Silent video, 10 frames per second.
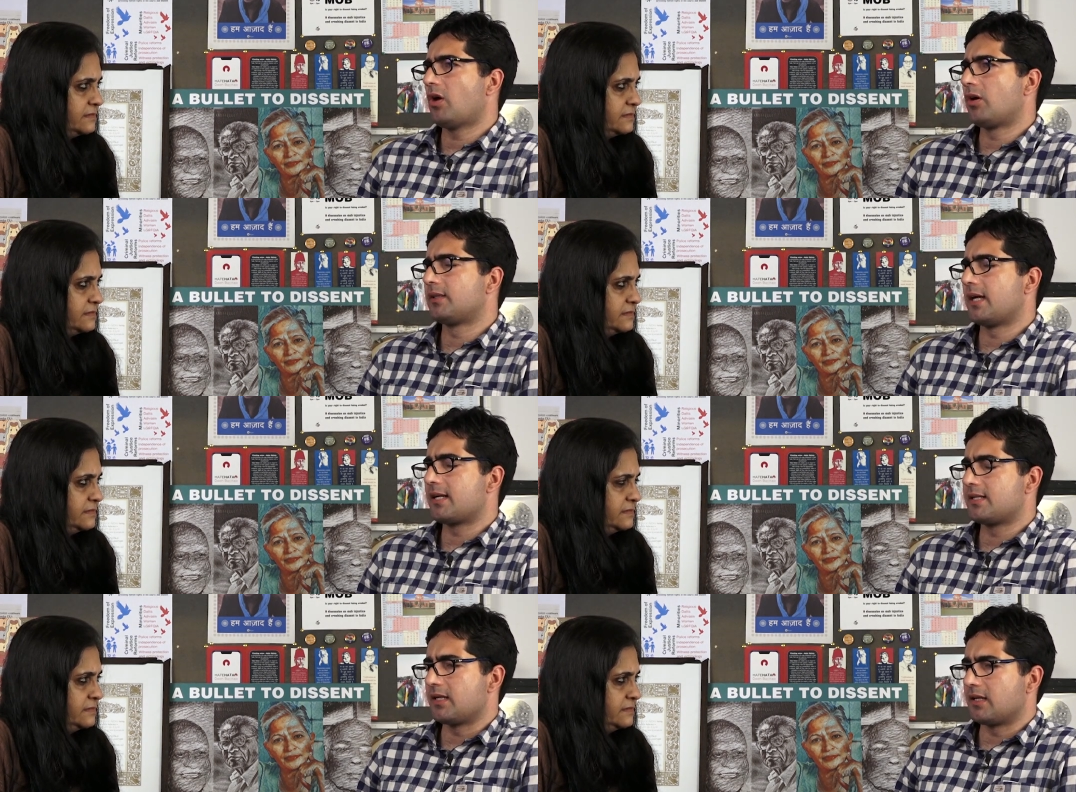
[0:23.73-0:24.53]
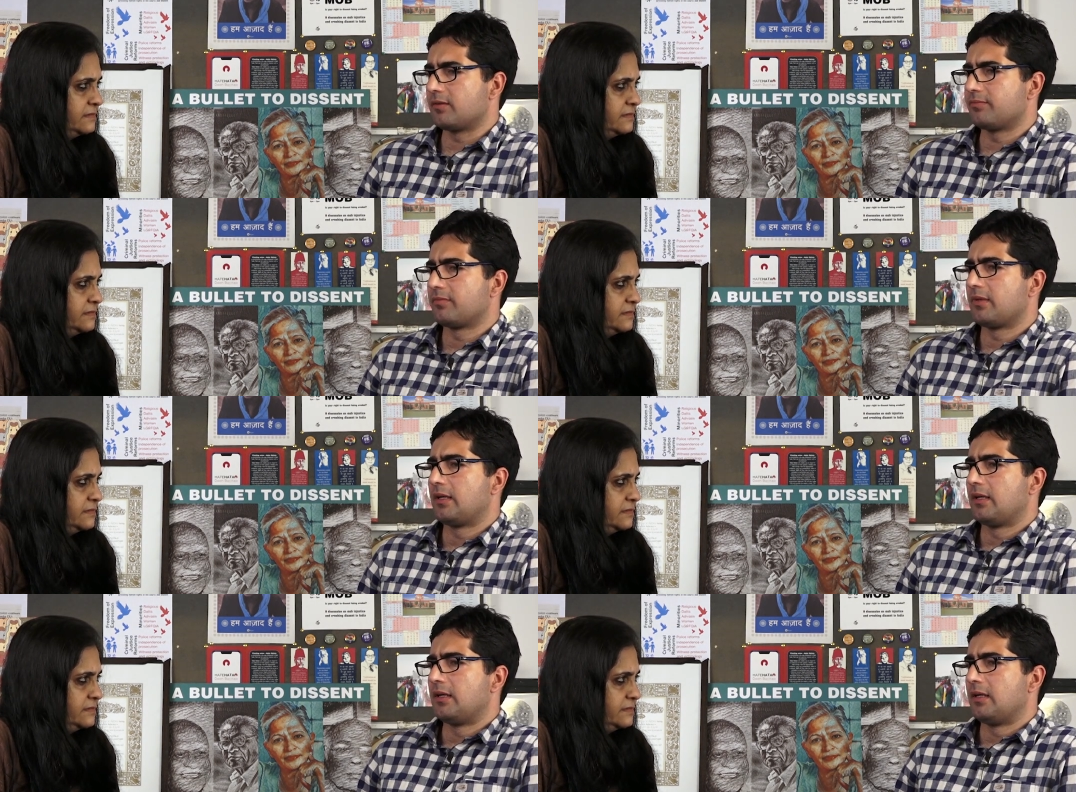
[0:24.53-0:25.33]
Speaker 1: on that day,
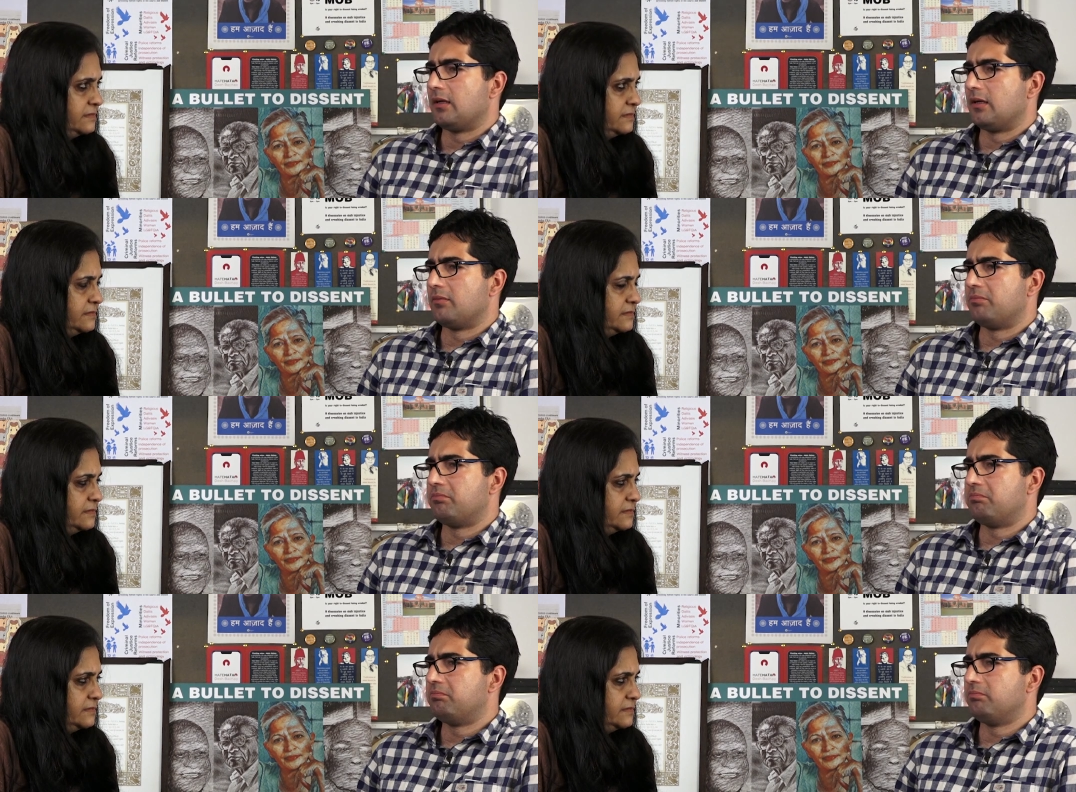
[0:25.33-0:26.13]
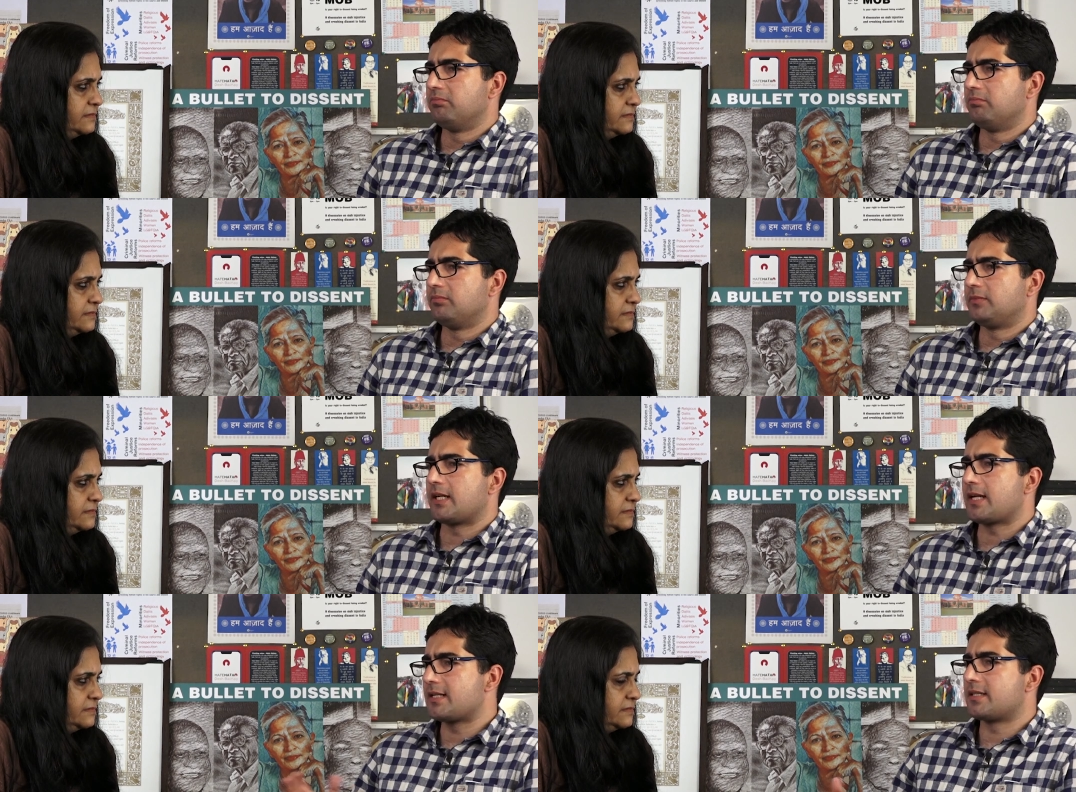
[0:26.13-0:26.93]
uh,
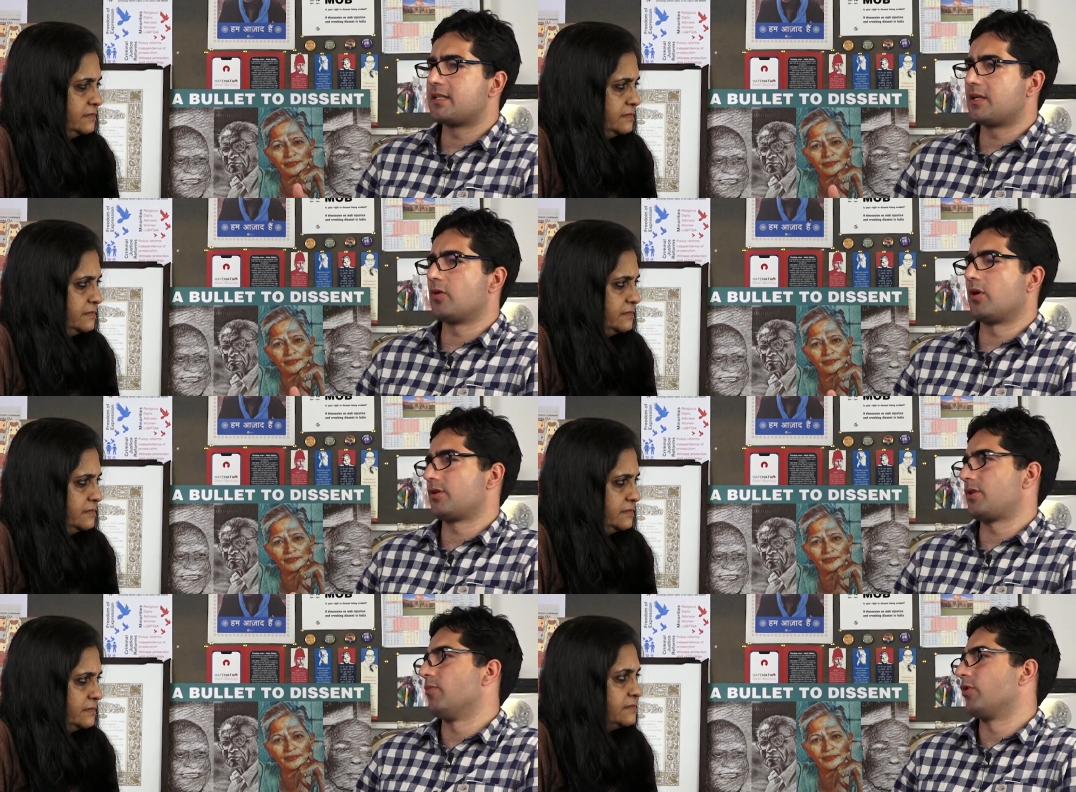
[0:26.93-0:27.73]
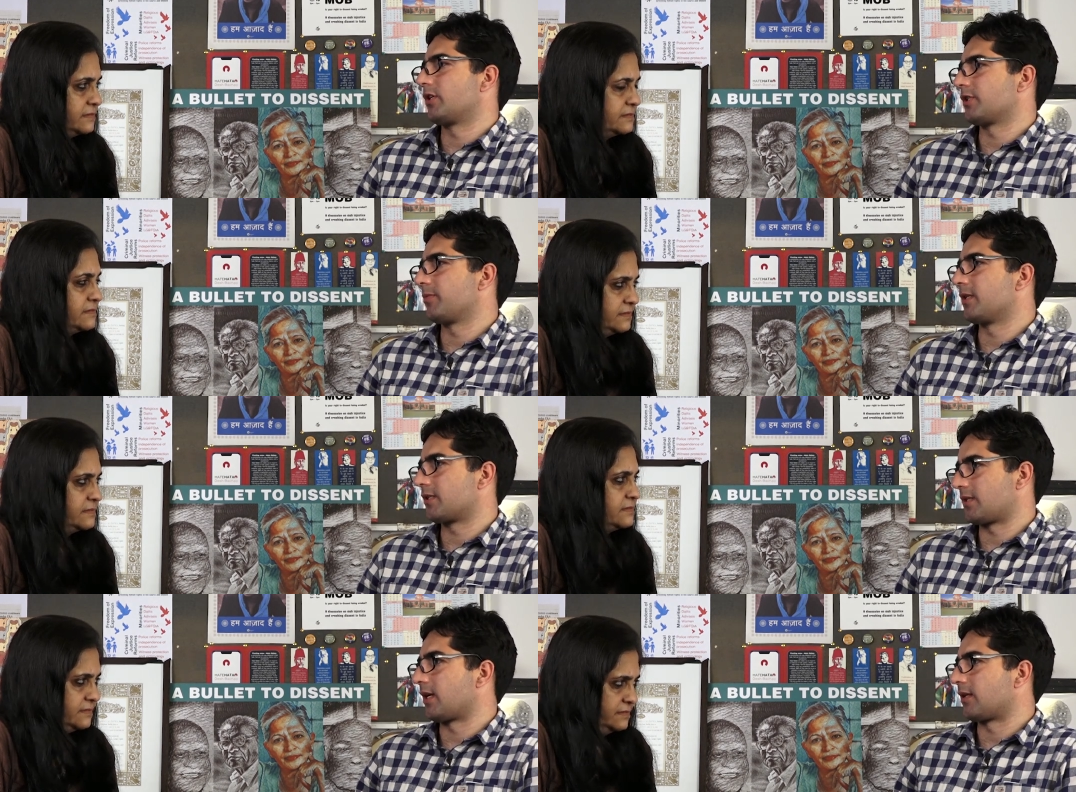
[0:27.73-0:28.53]
that entity called Jammu and Kashmir
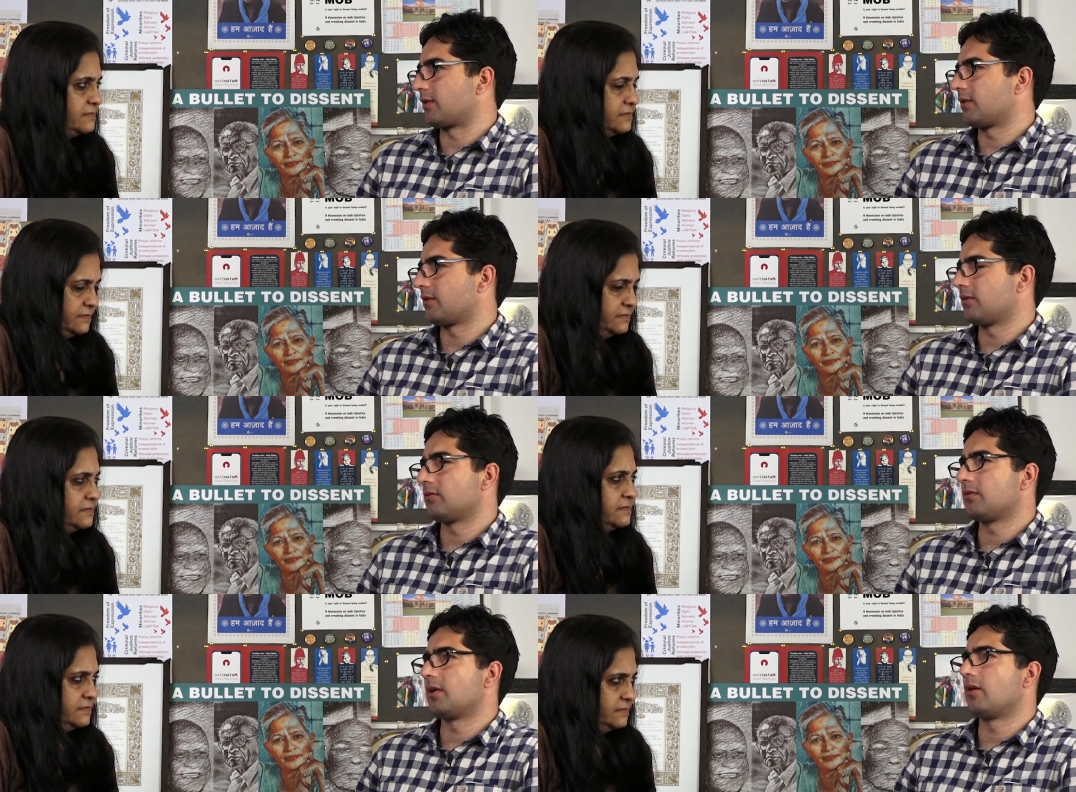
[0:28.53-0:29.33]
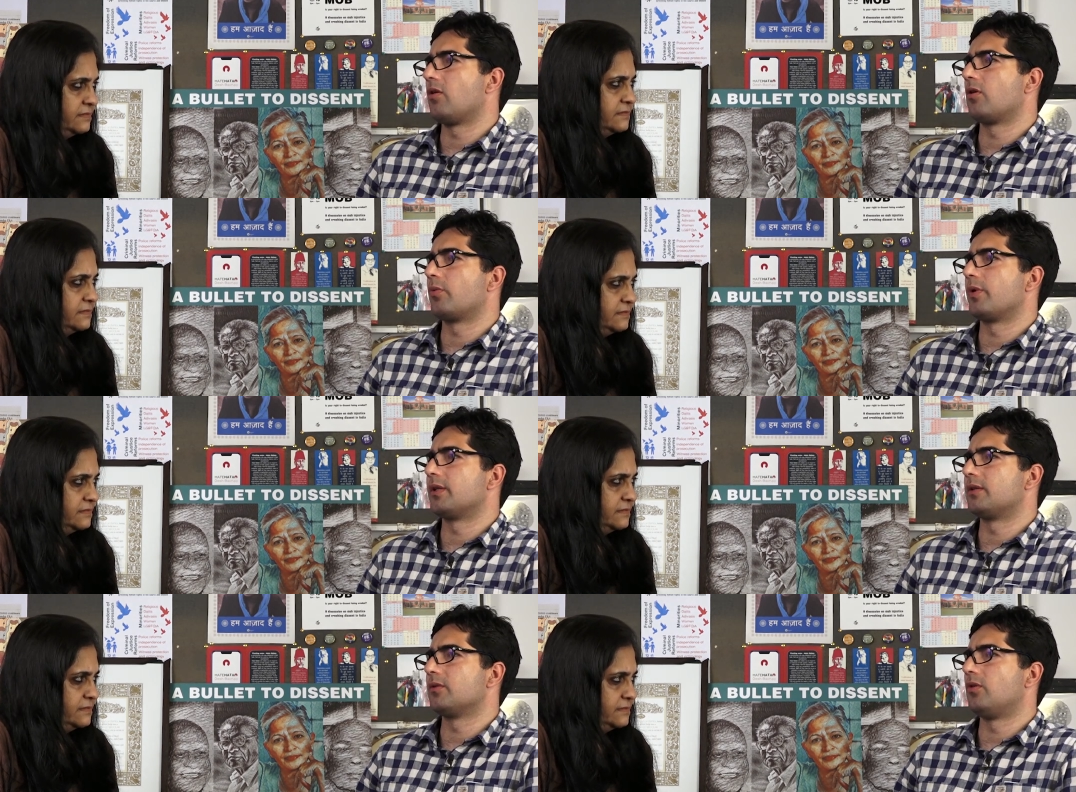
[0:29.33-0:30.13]
State, along
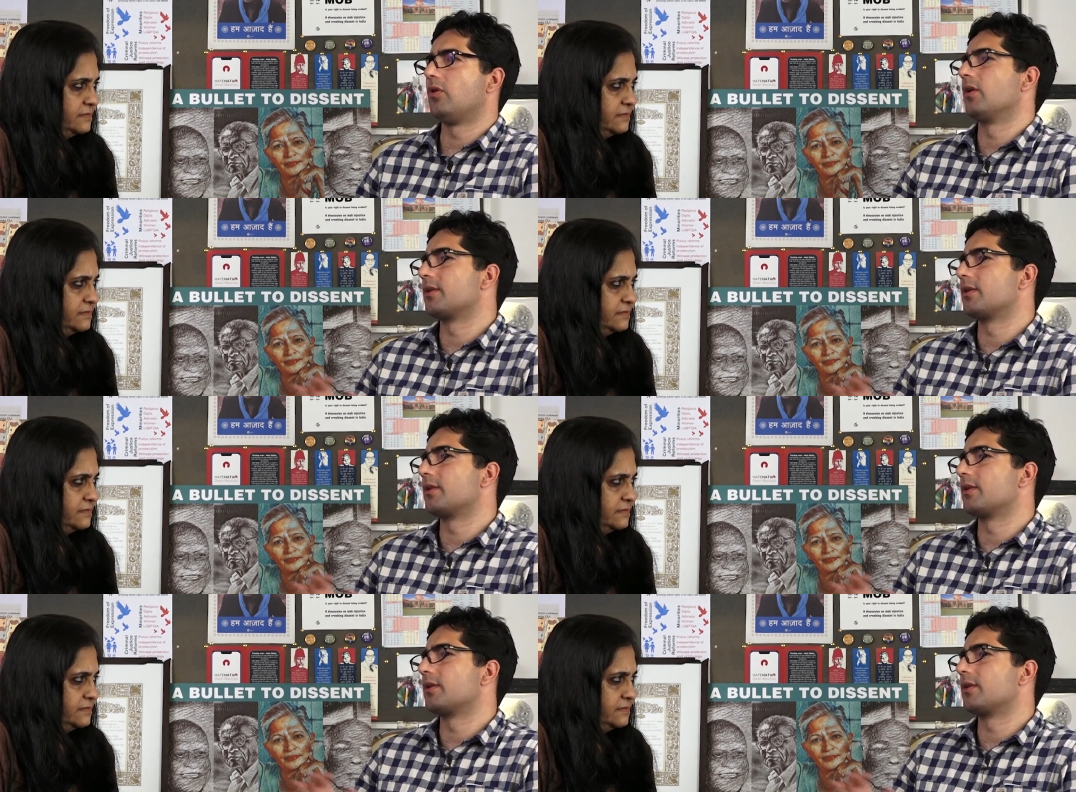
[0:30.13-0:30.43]
with all